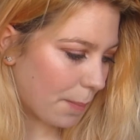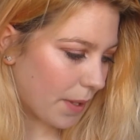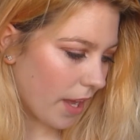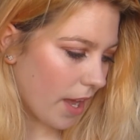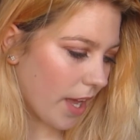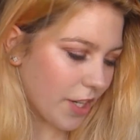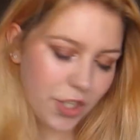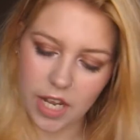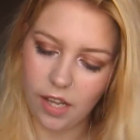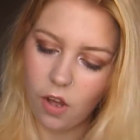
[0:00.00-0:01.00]
Pierre
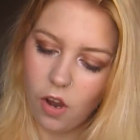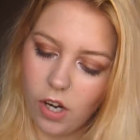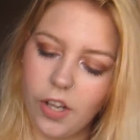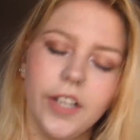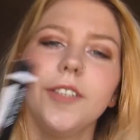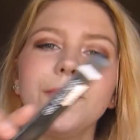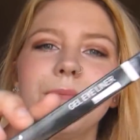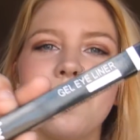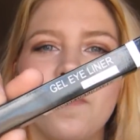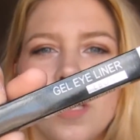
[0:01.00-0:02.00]
Gel Eyeliner.
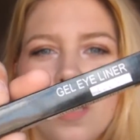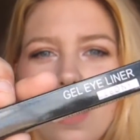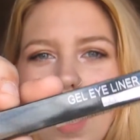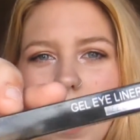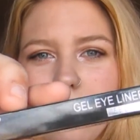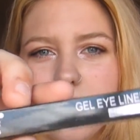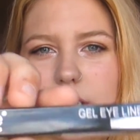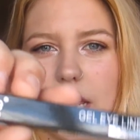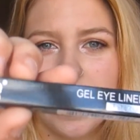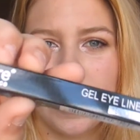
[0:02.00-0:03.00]
I haven't
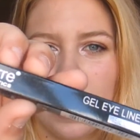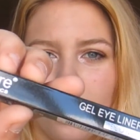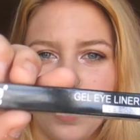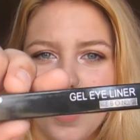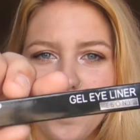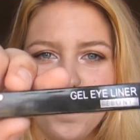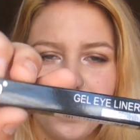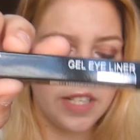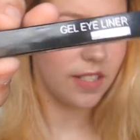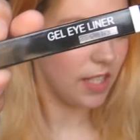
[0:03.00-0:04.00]
taken it out yet, it's